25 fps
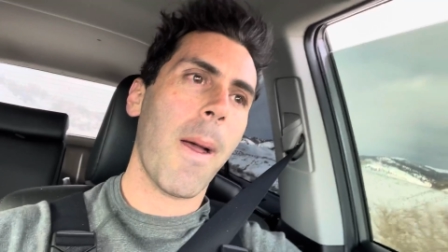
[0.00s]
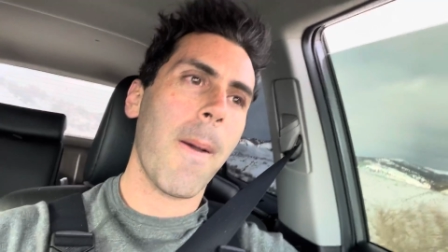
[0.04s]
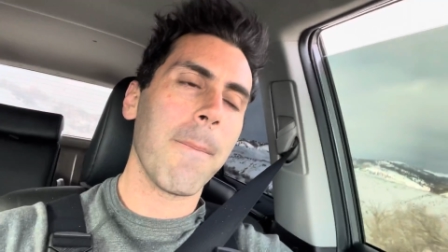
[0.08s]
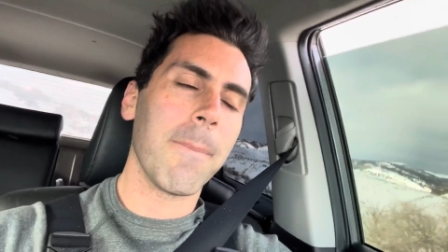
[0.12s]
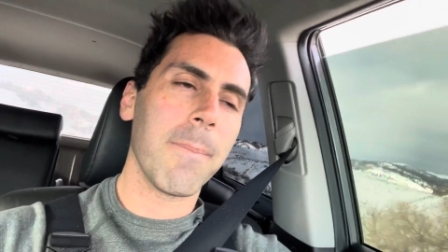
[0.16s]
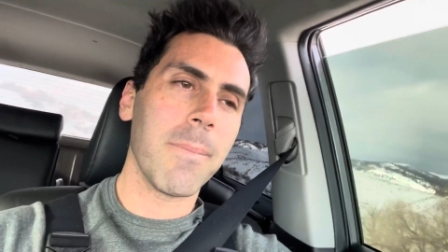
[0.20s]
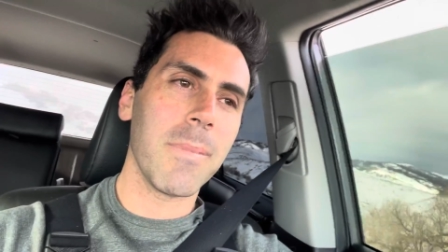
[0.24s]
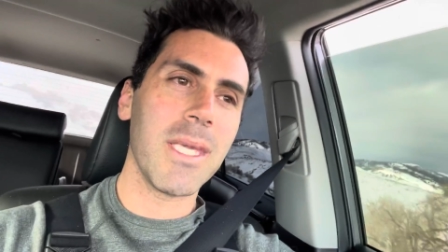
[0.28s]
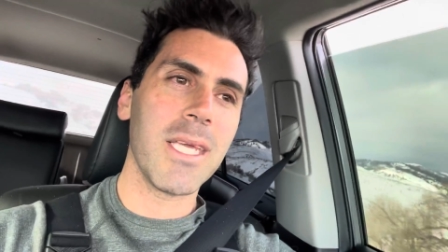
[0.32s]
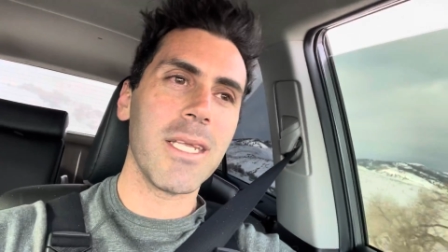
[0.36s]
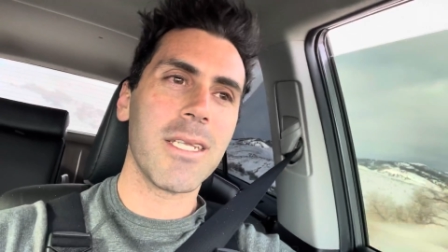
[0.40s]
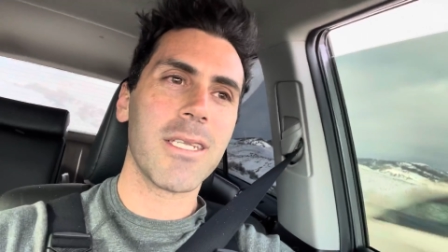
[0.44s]

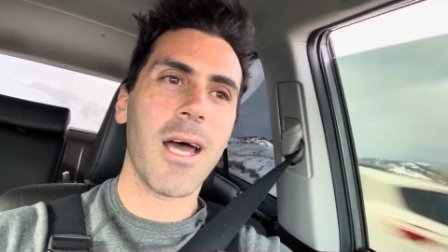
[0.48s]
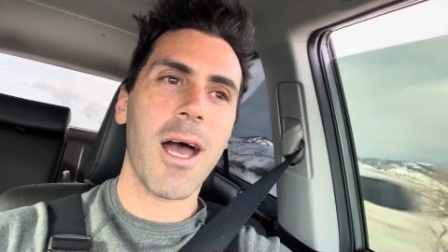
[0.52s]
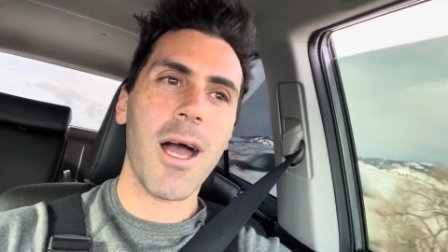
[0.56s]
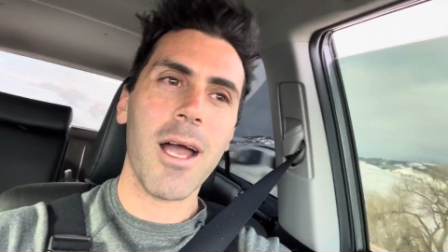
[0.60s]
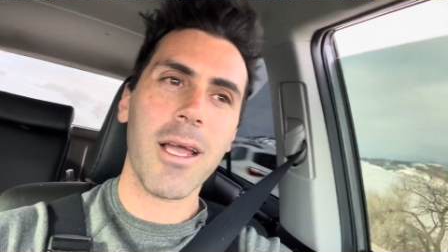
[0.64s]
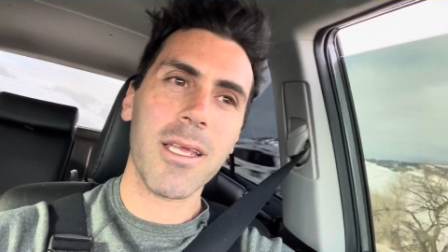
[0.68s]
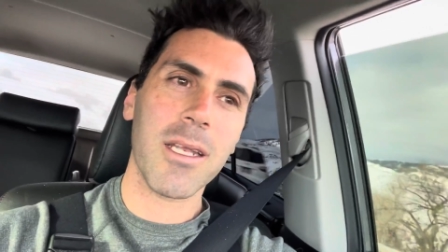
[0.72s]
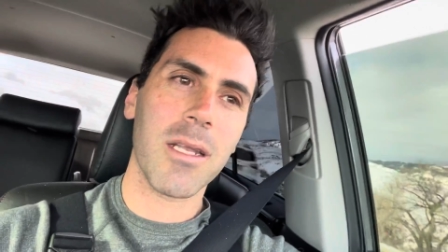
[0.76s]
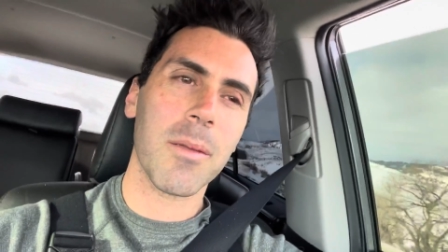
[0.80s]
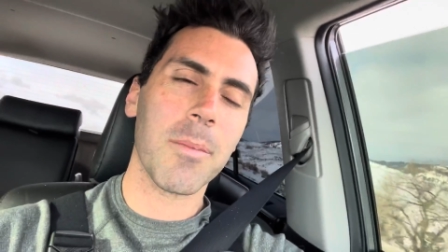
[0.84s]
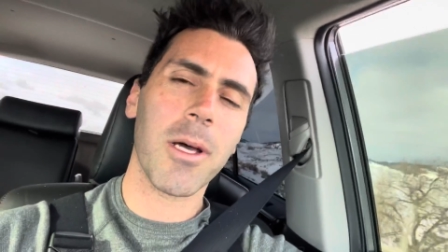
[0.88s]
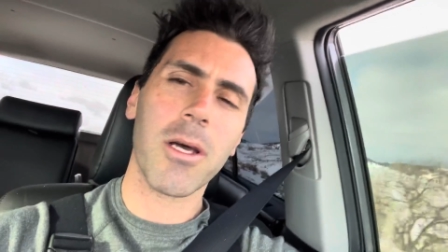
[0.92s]
me
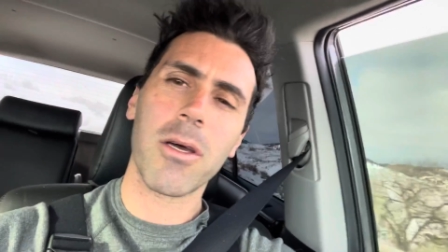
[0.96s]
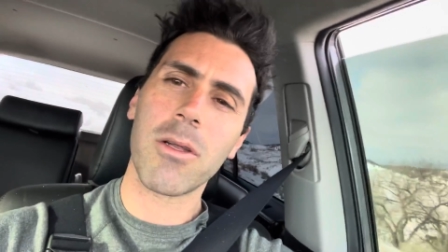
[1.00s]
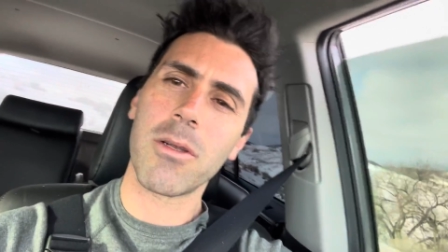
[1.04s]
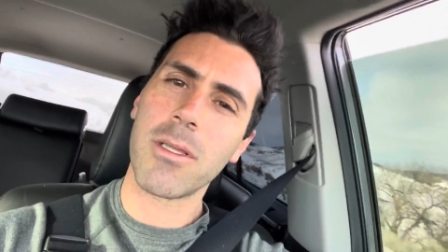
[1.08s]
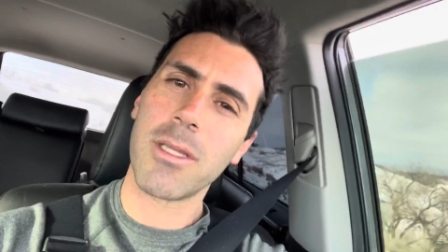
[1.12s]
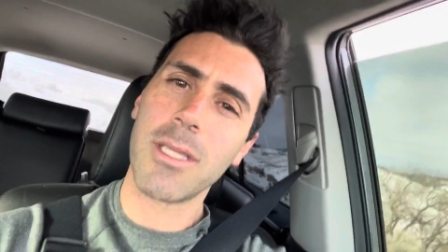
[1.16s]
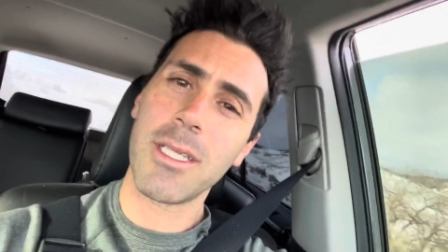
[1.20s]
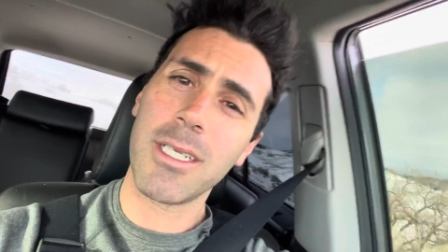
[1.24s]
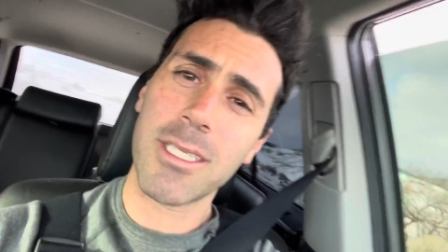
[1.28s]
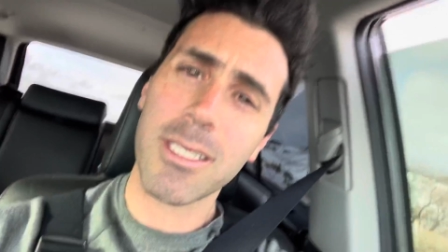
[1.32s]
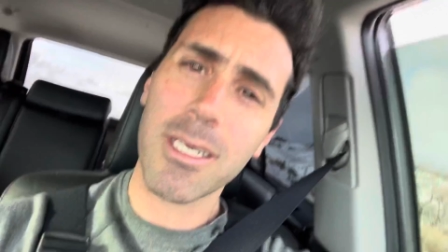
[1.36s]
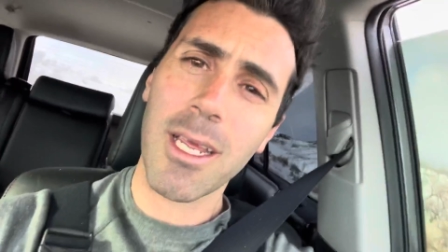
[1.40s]
talking
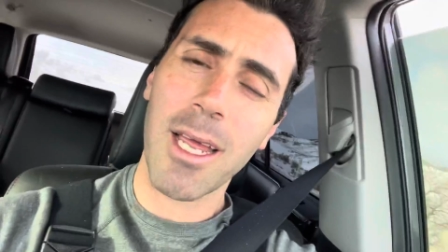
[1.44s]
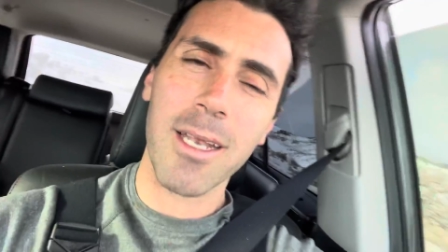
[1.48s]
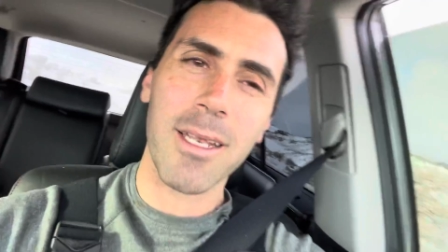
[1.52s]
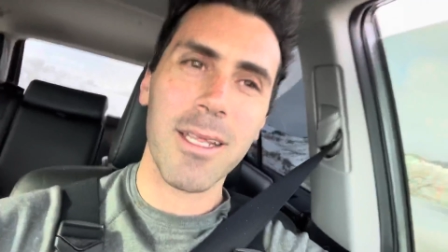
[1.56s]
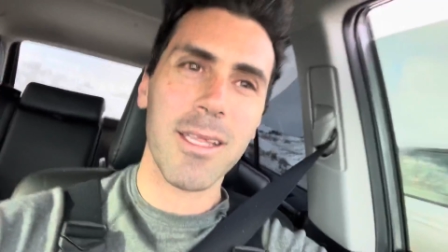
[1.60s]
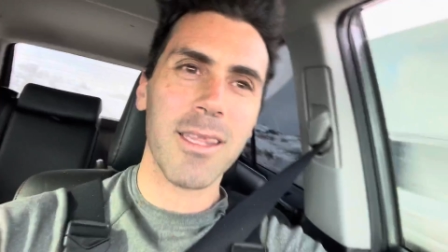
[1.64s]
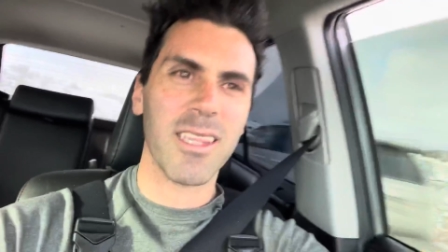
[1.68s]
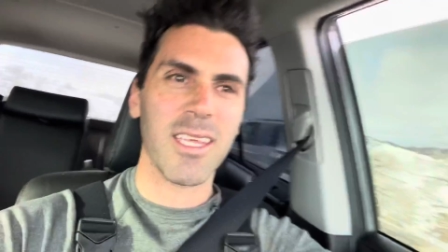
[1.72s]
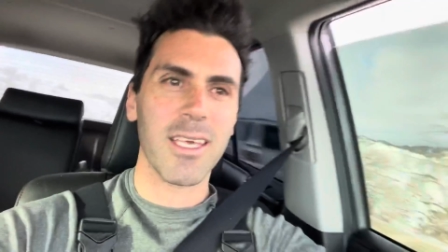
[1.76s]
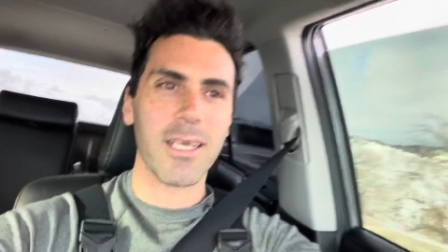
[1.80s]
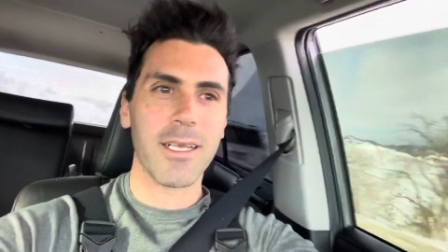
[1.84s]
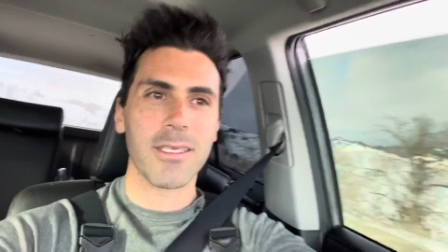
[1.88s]
about these kind
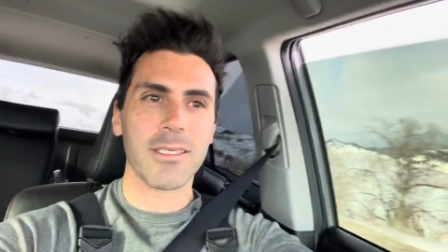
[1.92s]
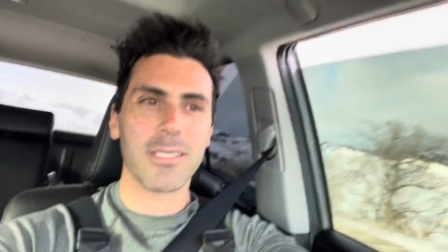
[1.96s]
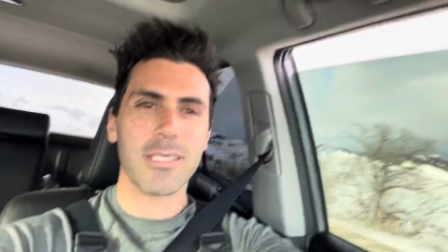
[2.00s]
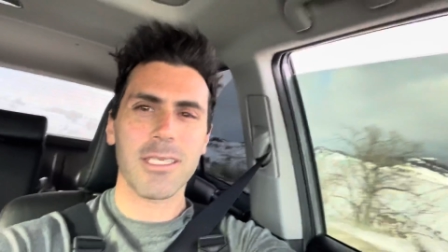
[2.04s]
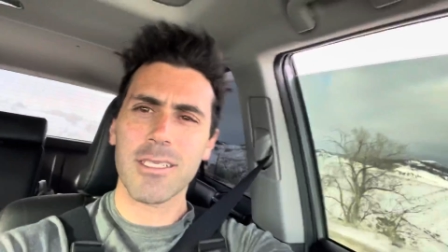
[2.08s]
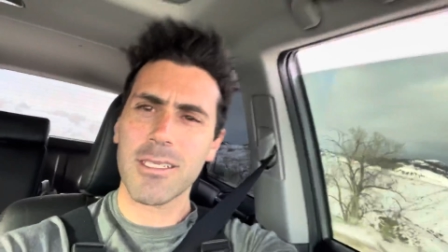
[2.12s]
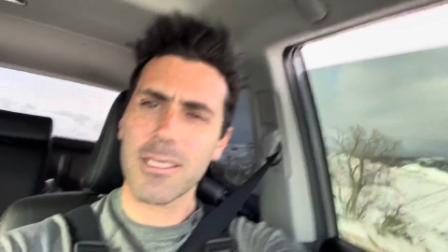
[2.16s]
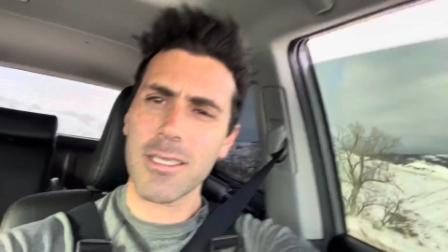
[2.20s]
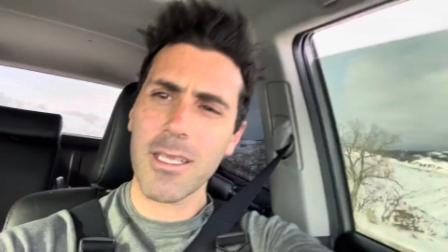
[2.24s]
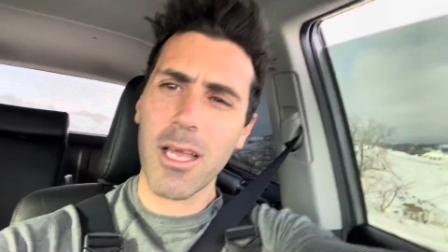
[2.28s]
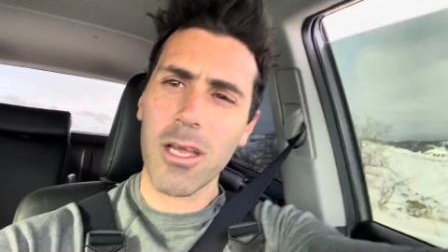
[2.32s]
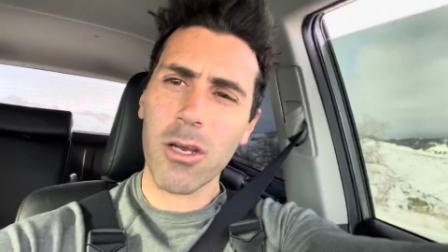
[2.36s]
of things.
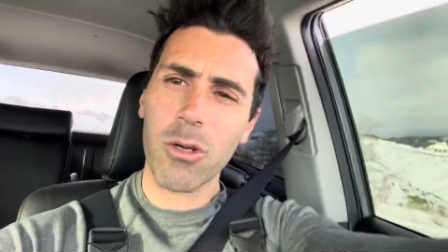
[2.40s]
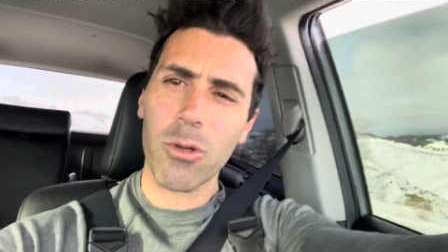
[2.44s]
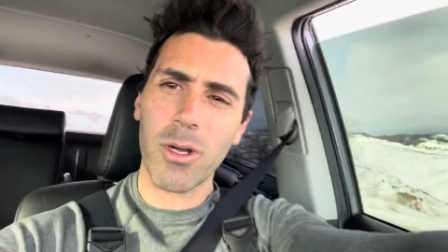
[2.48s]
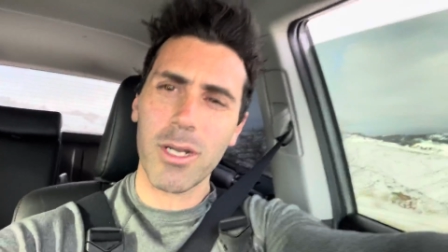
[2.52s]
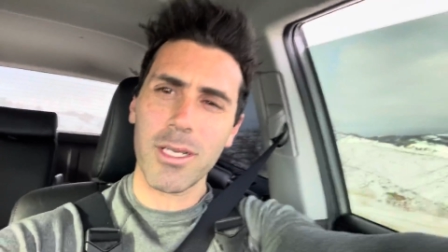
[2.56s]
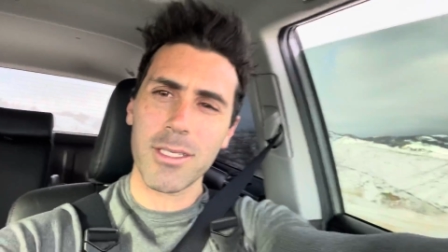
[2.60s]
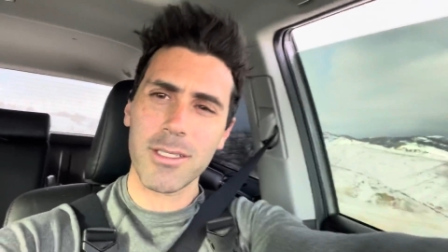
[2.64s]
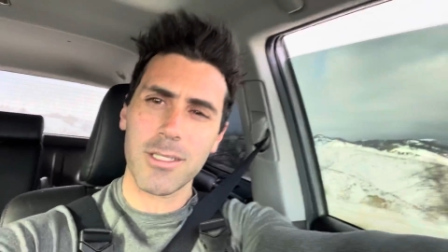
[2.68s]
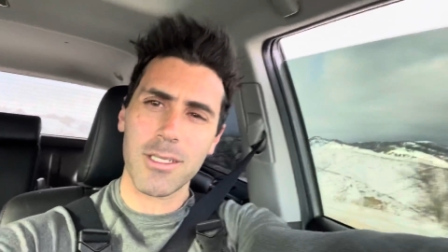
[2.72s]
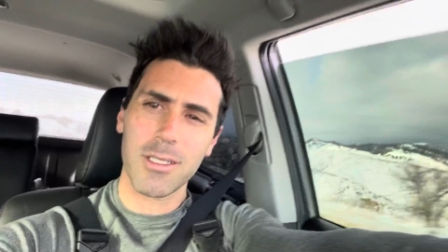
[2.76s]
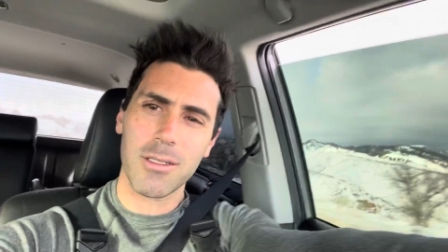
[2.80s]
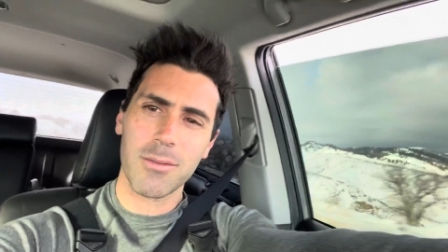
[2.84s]
Isn't that
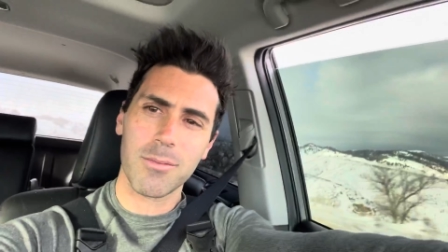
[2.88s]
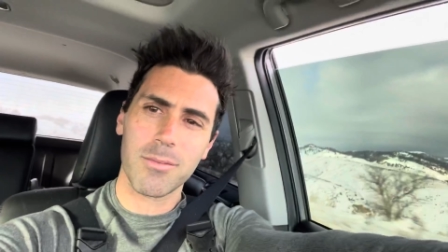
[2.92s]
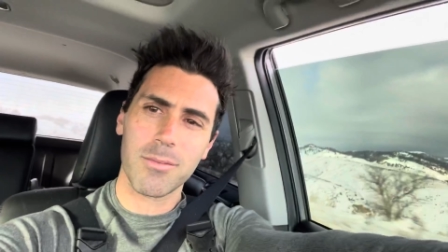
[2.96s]
crazy?